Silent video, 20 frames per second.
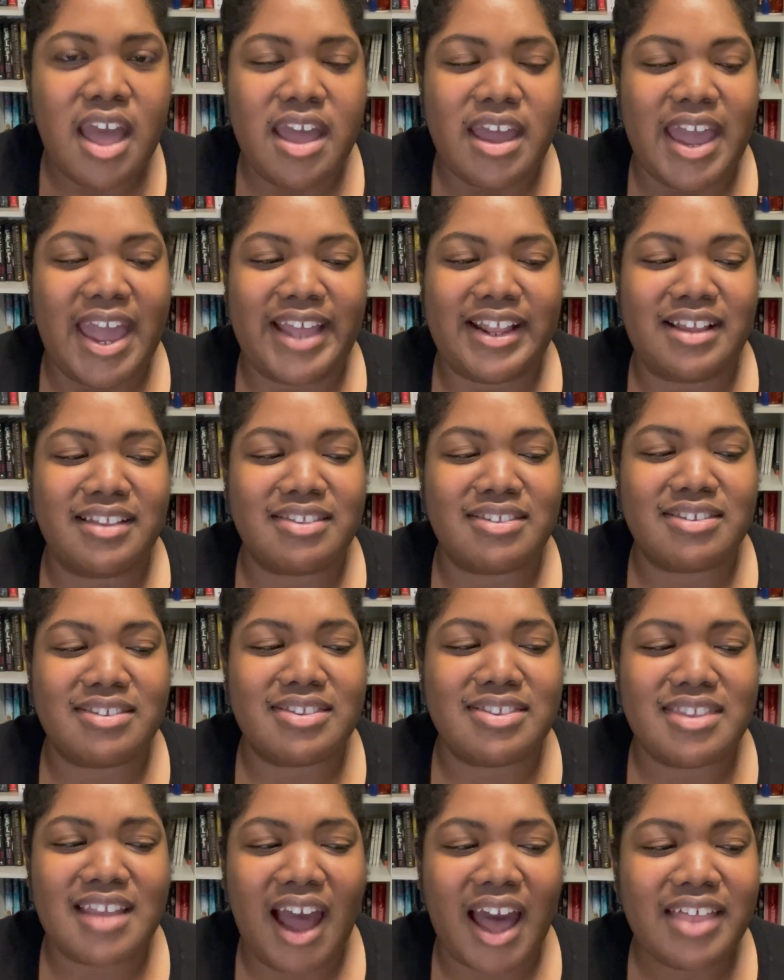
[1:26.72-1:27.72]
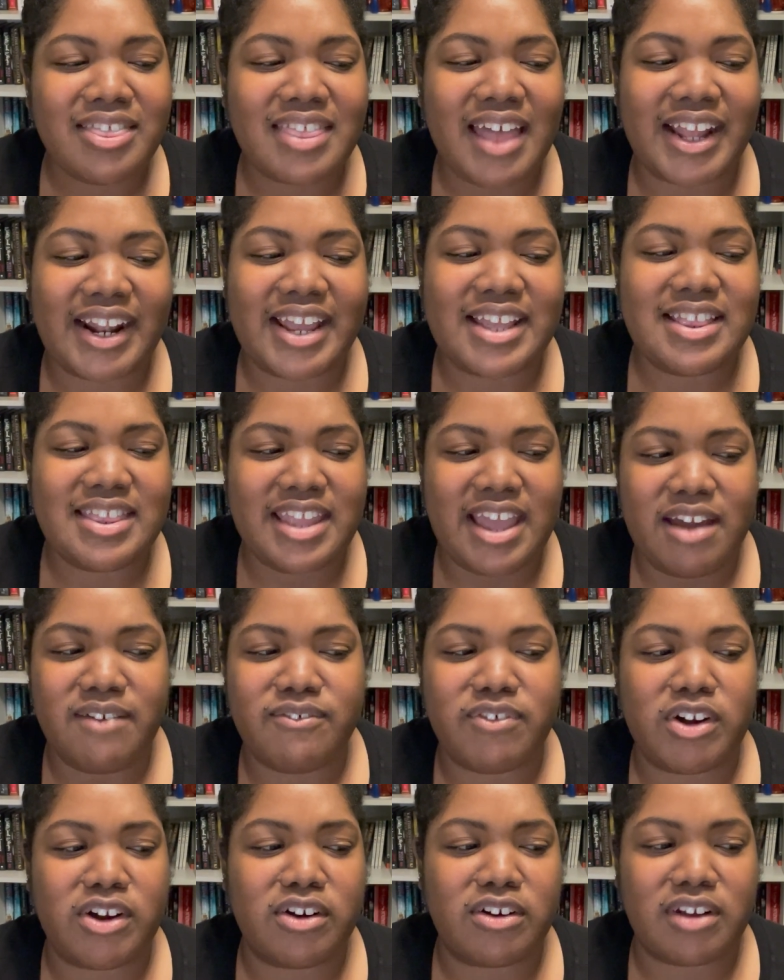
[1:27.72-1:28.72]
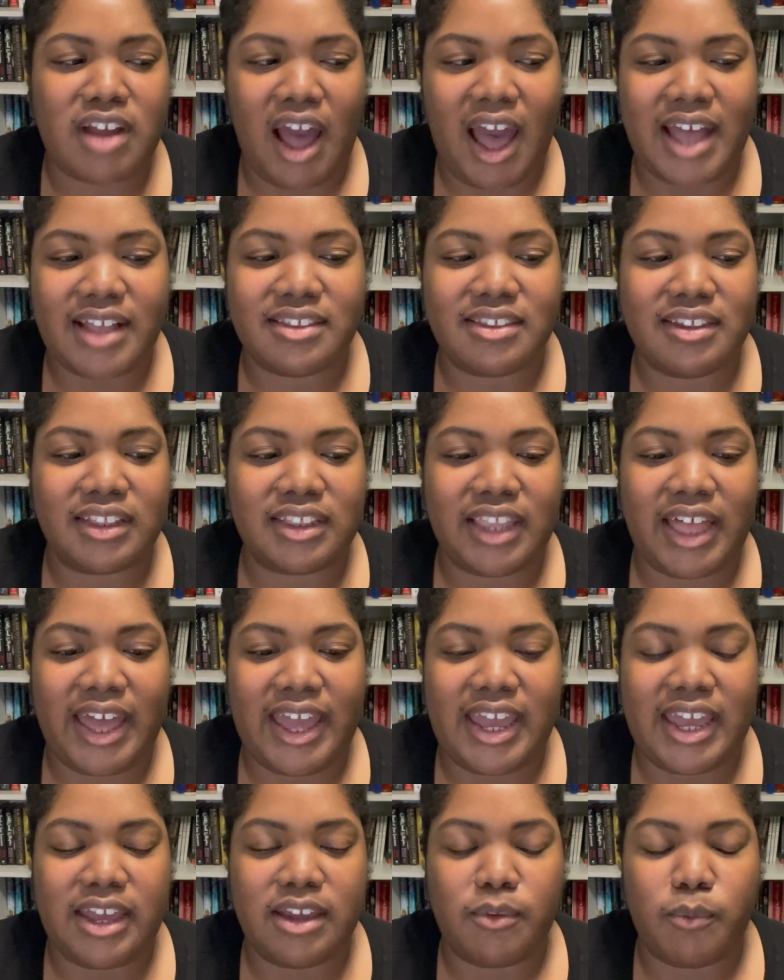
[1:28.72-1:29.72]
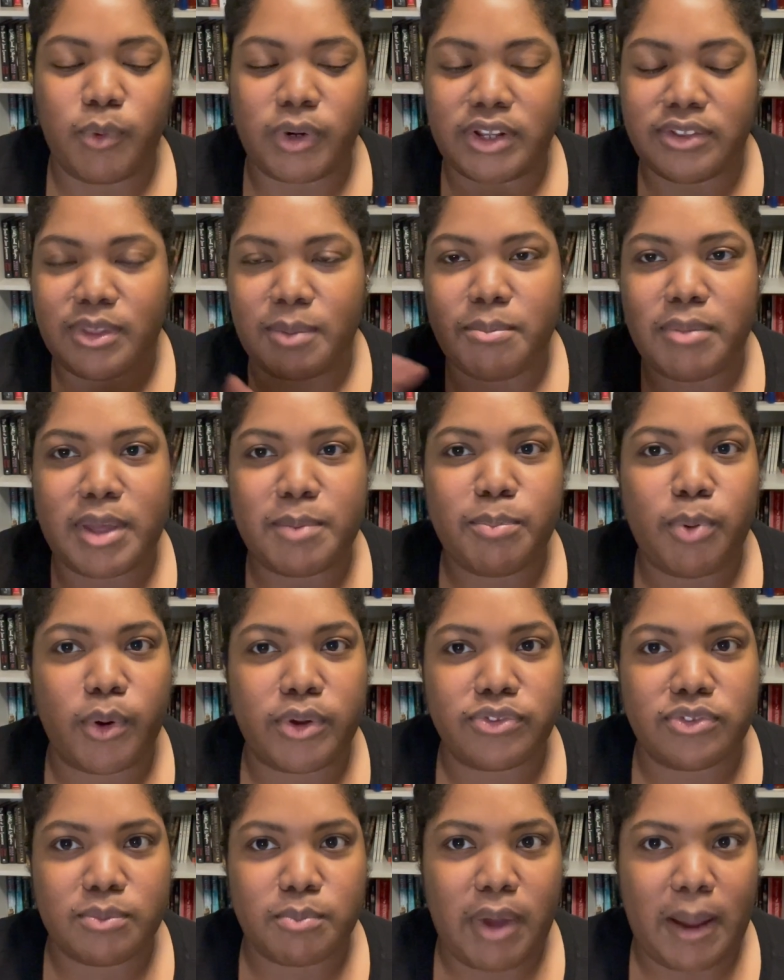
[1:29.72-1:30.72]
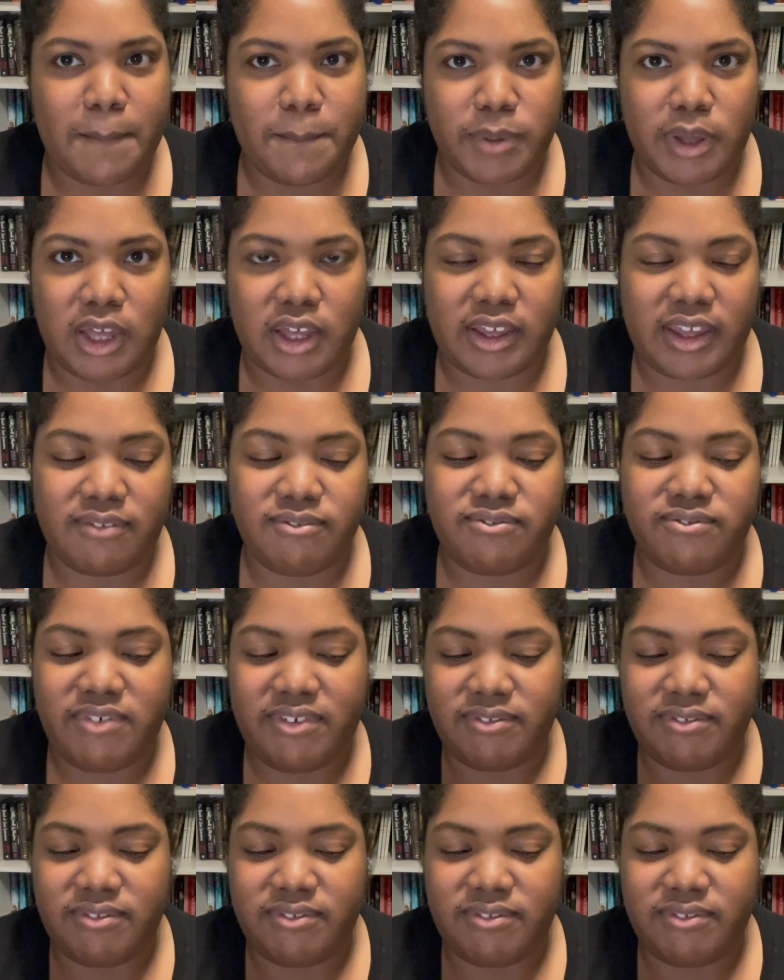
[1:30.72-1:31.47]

And it's not that I never got to like one of the midpoints in my book and,